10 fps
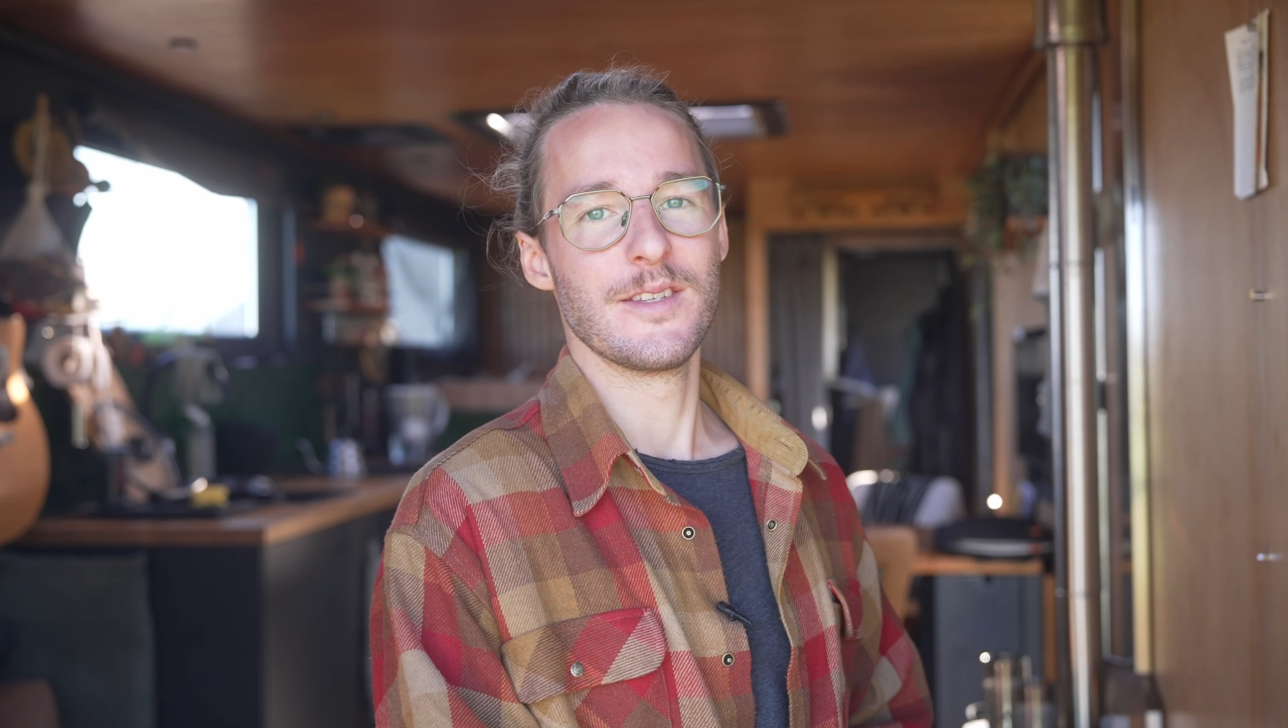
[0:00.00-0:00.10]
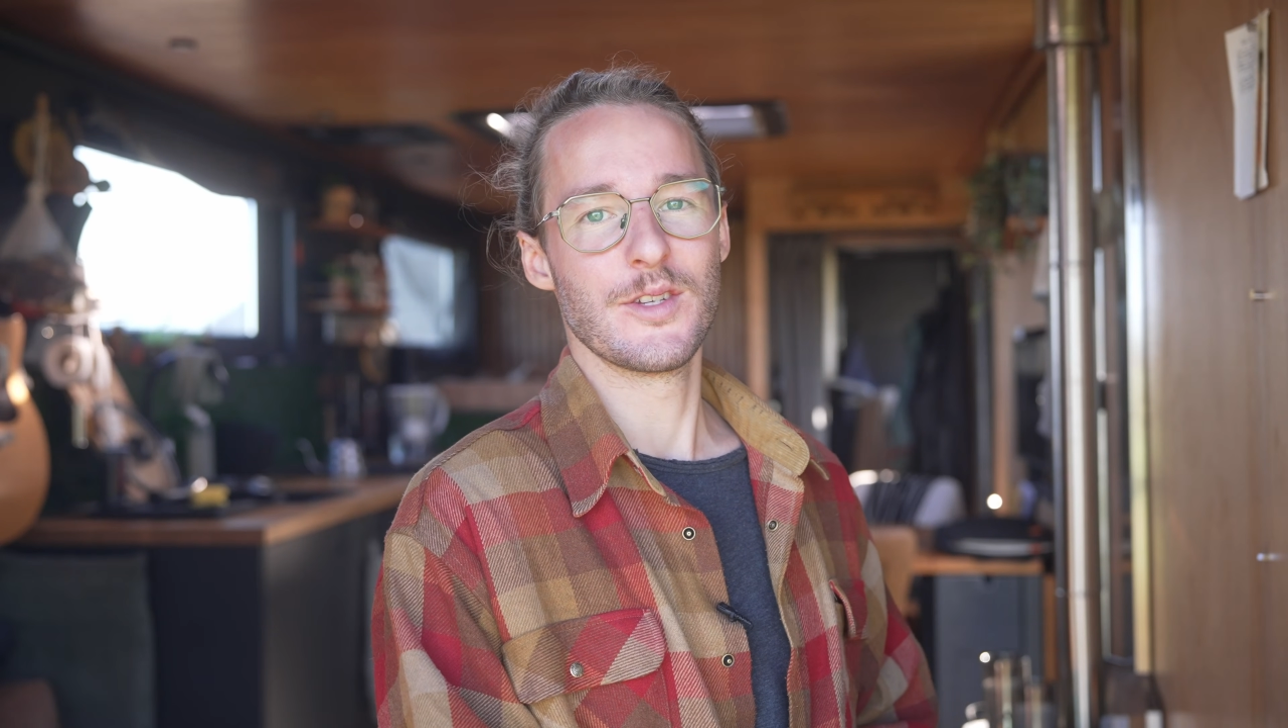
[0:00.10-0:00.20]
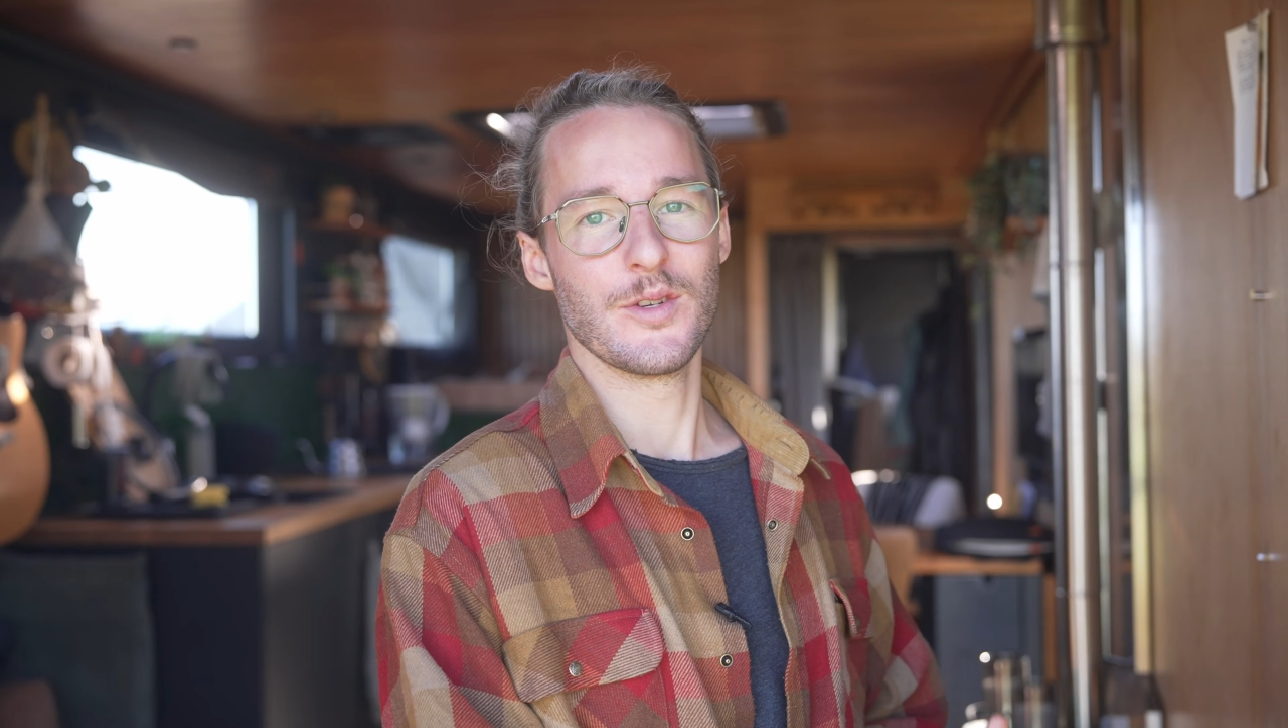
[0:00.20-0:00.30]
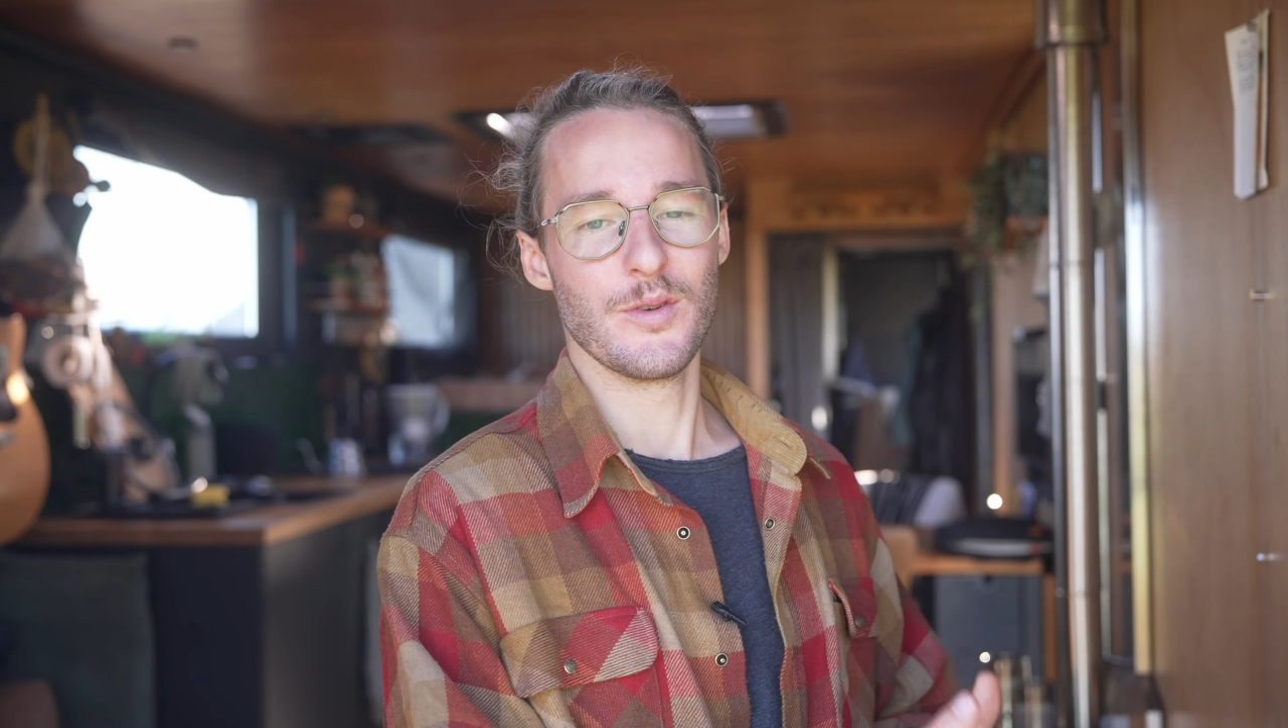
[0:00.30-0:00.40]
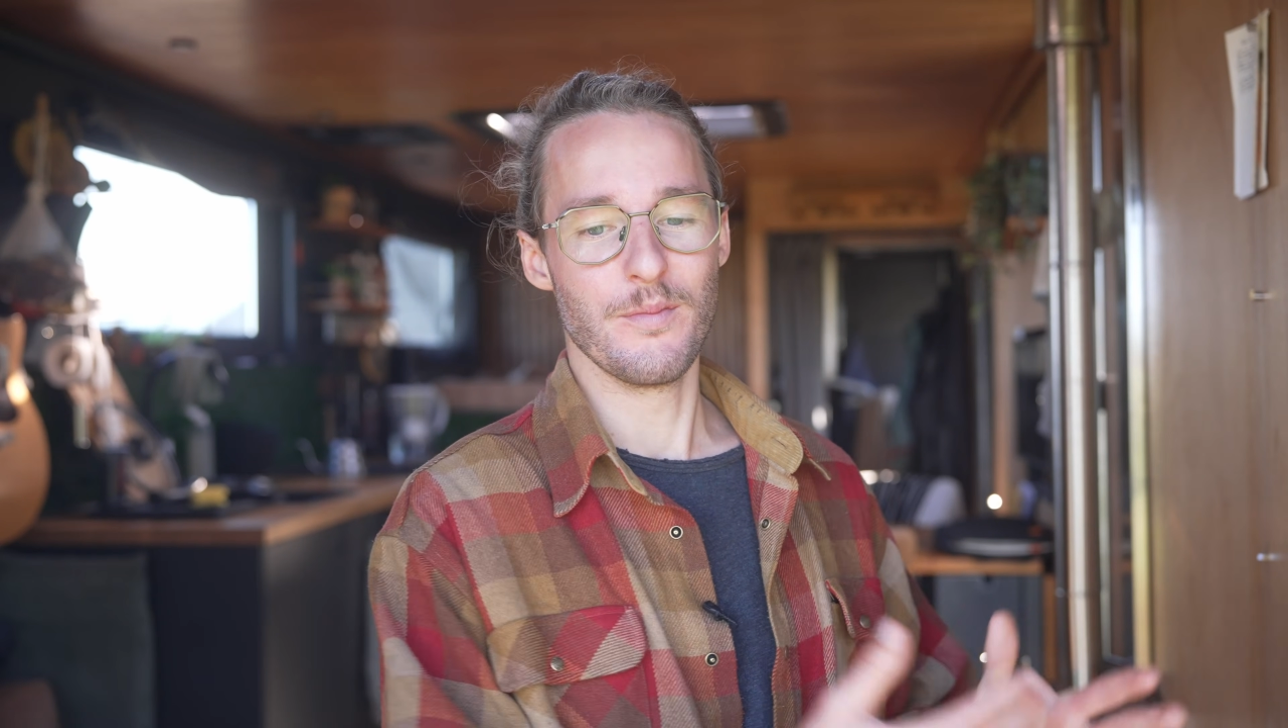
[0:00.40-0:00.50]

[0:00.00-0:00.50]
to